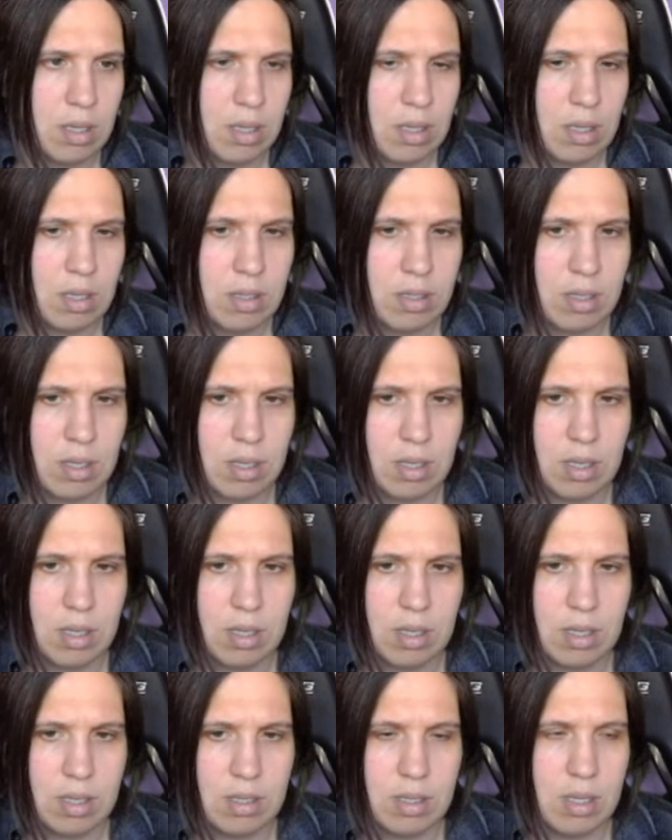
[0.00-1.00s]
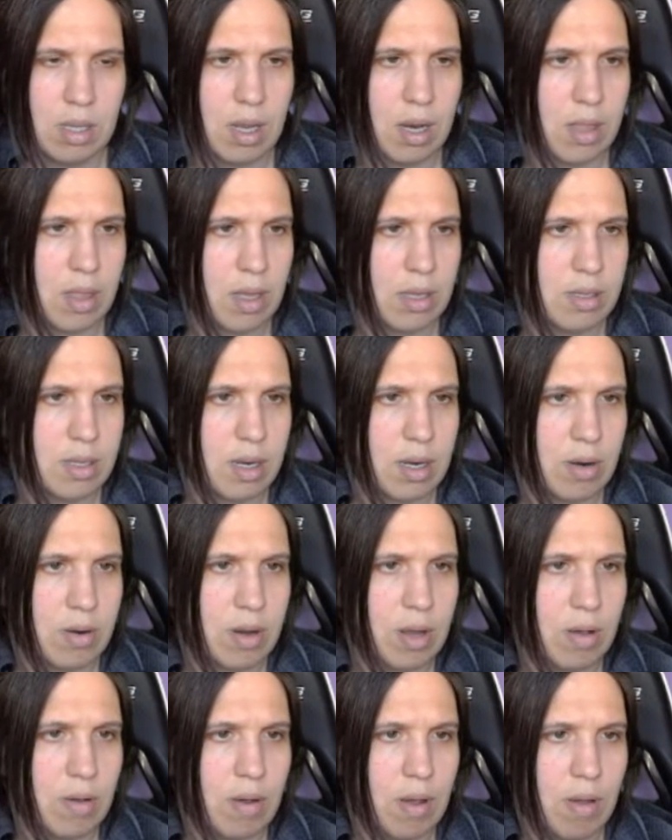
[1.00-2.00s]
There's a lot of things I don't
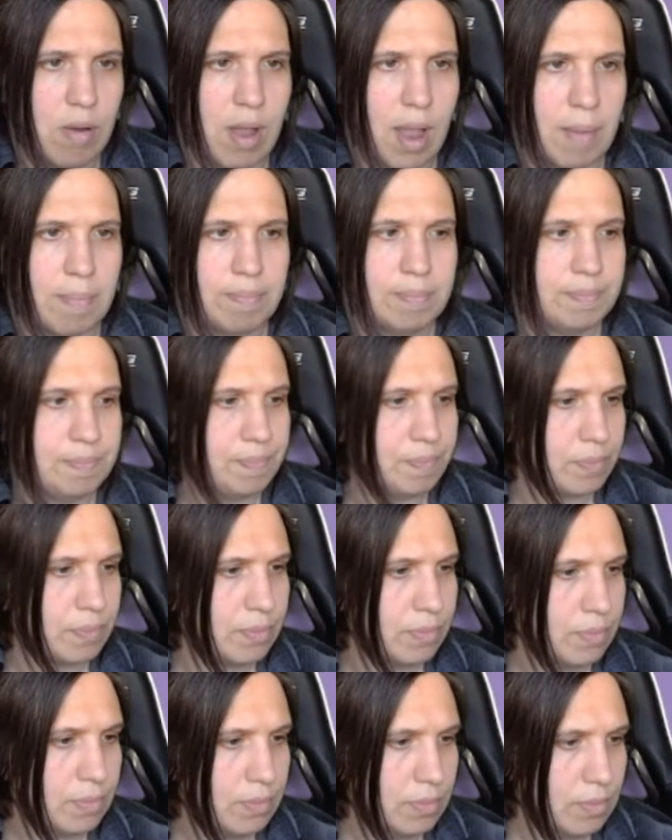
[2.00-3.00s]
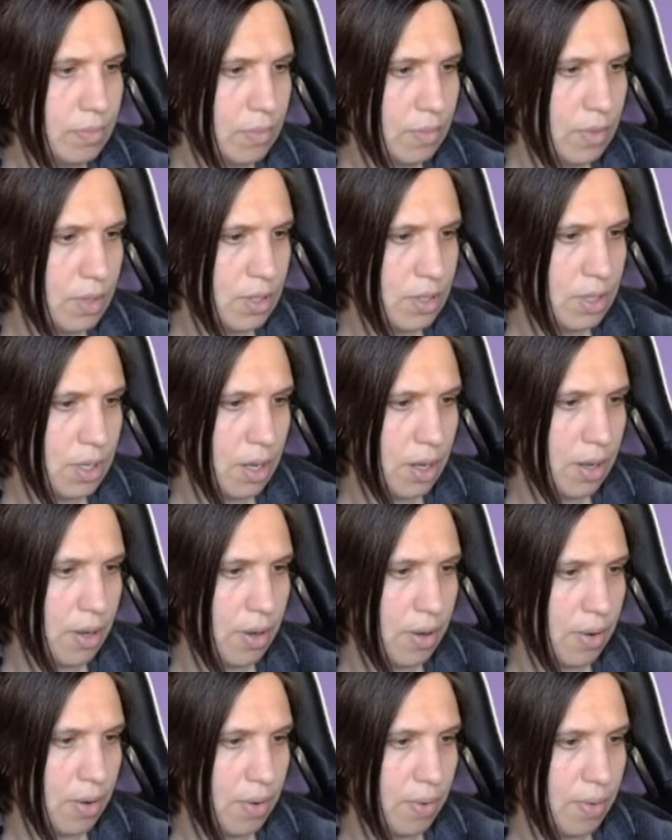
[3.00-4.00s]
know. Okay.
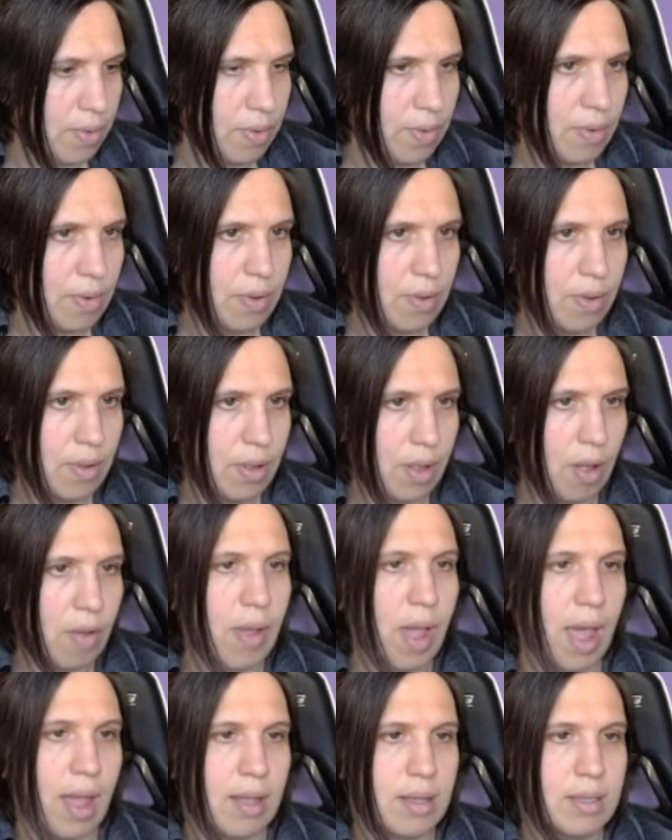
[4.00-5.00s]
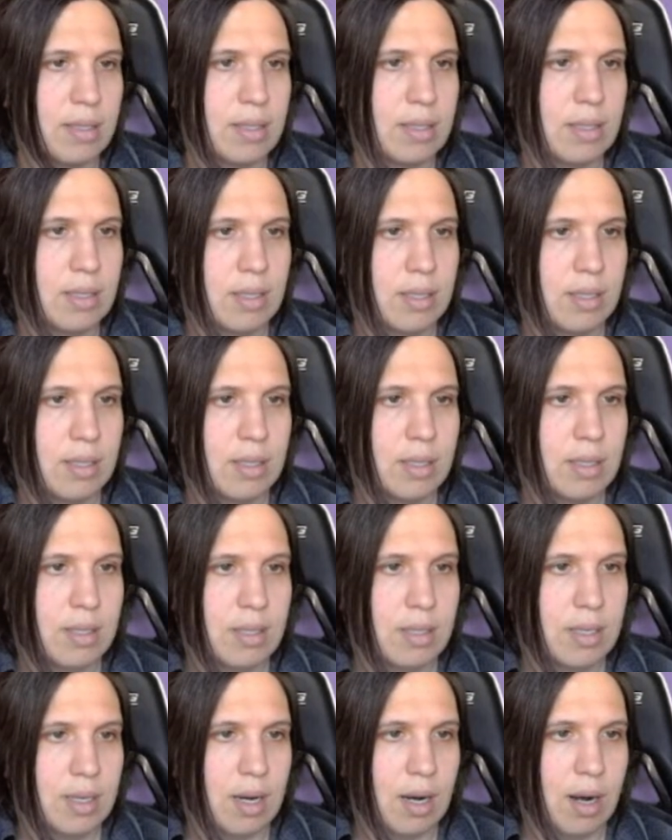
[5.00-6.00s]
So, okay.
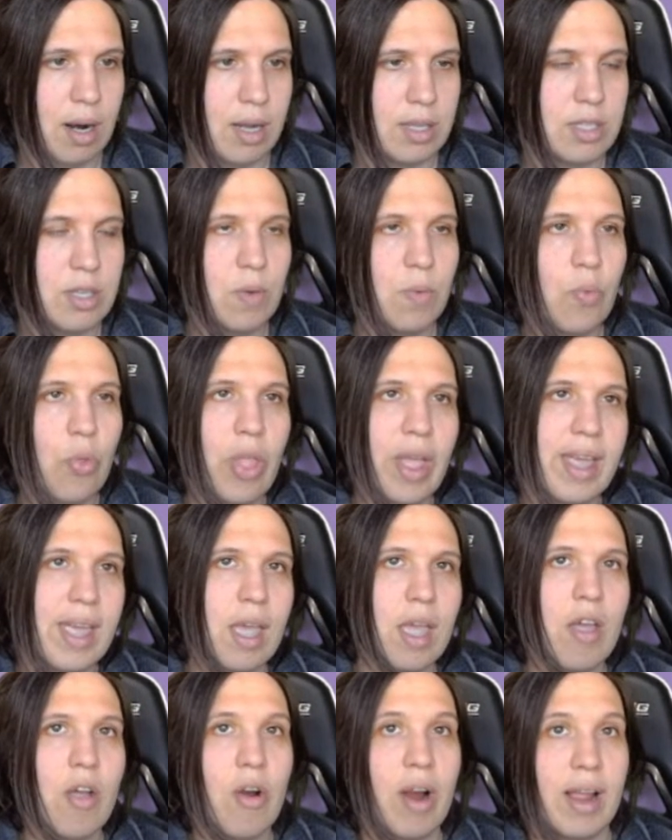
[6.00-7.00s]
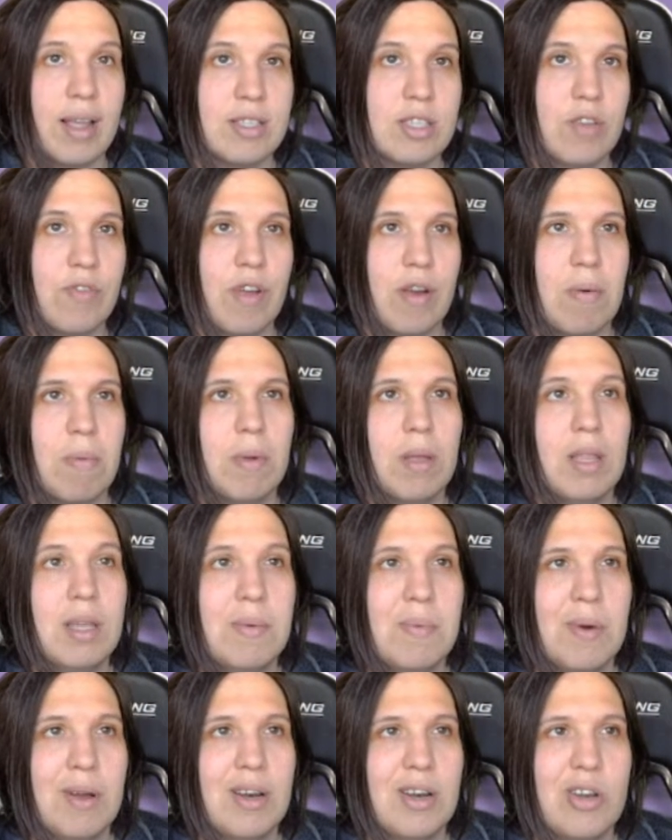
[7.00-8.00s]
All right. So like, all right. So if I really
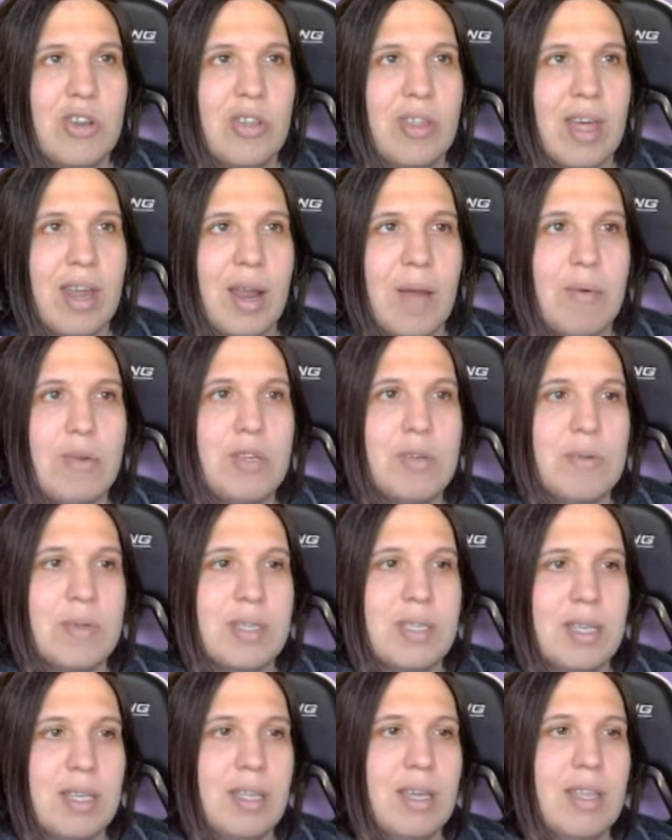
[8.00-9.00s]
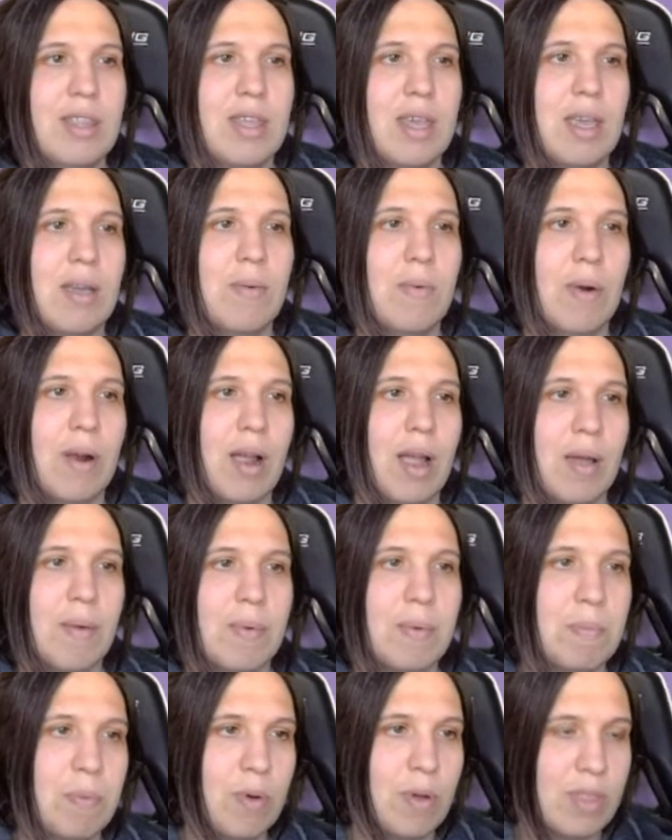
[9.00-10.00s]
wanted to do that, I would do a silly thing where I
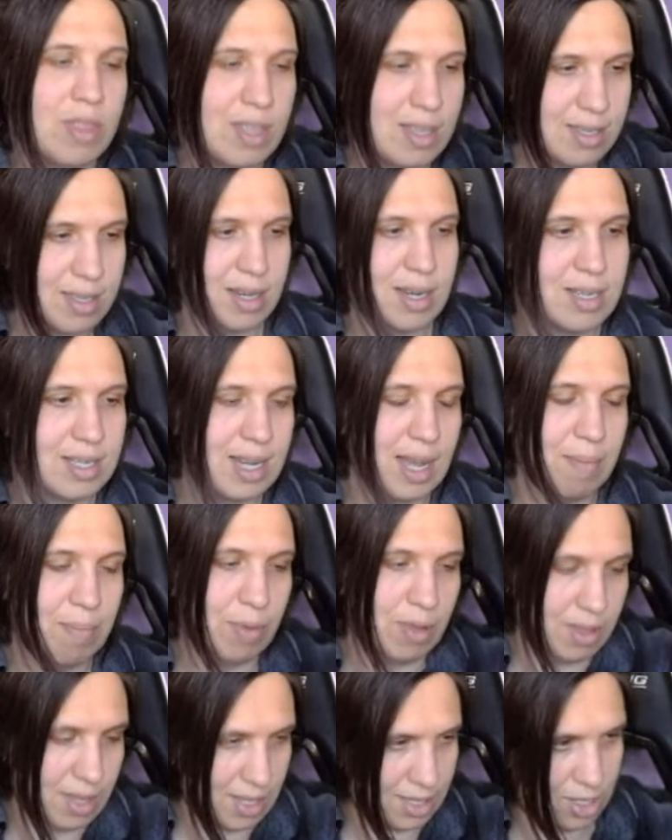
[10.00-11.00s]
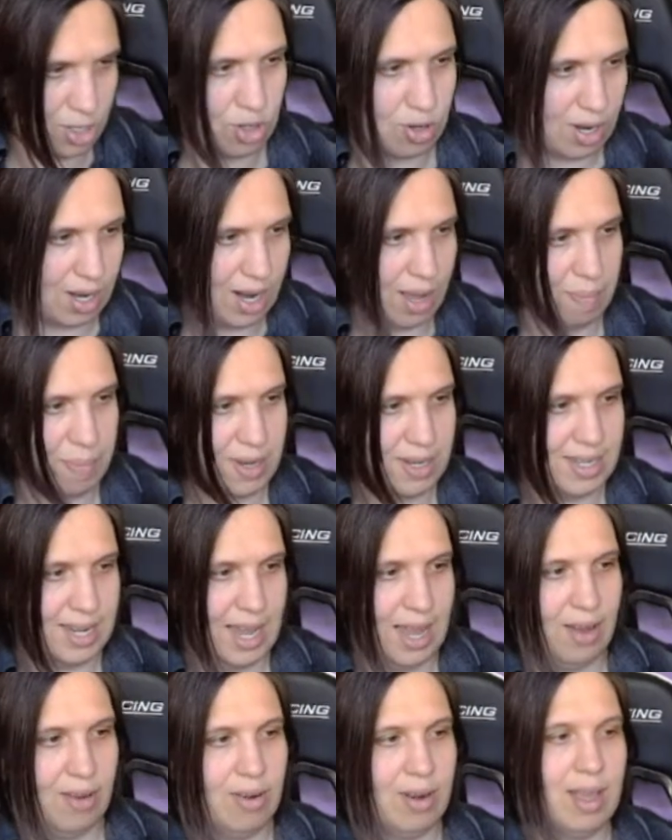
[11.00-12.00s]
would put this in a template that's straight up and
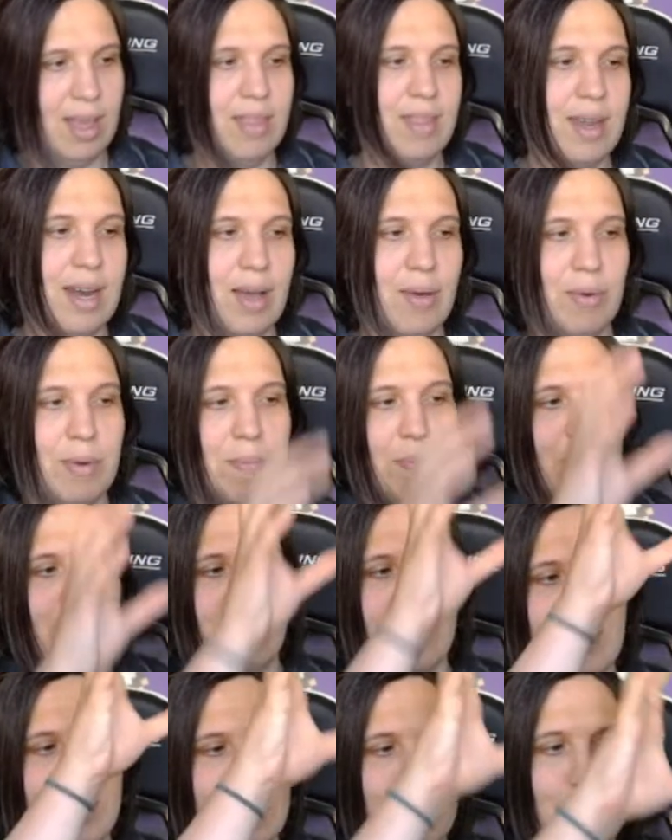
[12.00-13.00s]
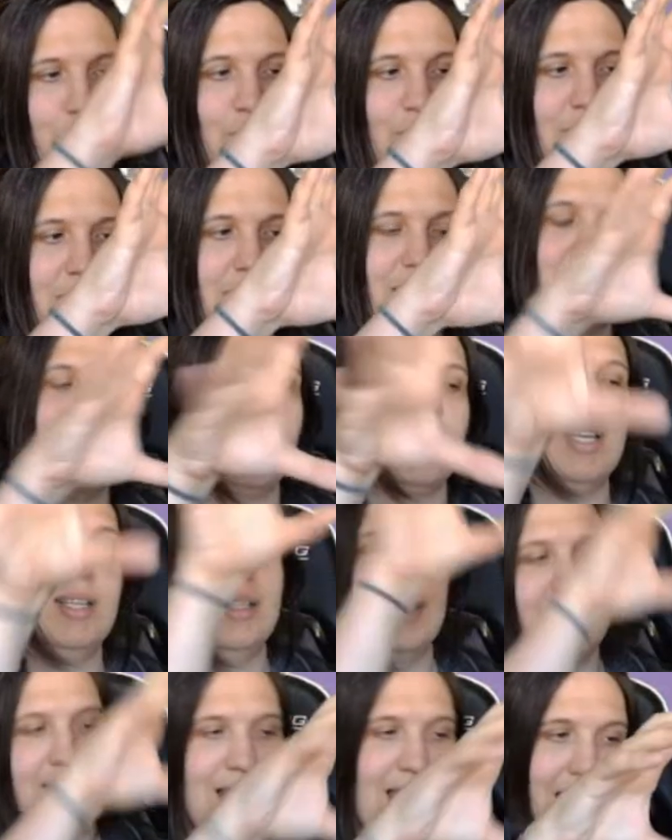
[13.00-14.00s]
down, and then I would put this branch
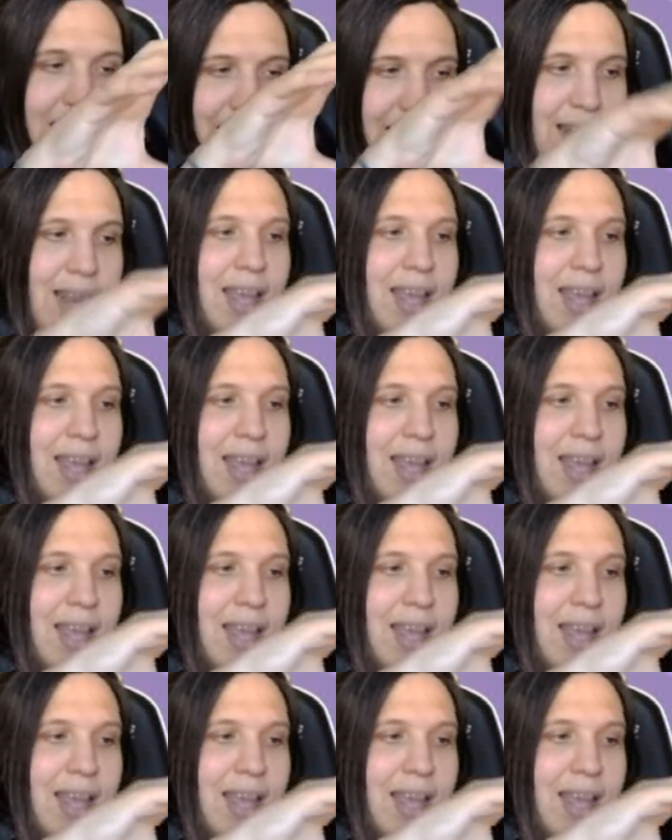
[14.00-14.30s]
inside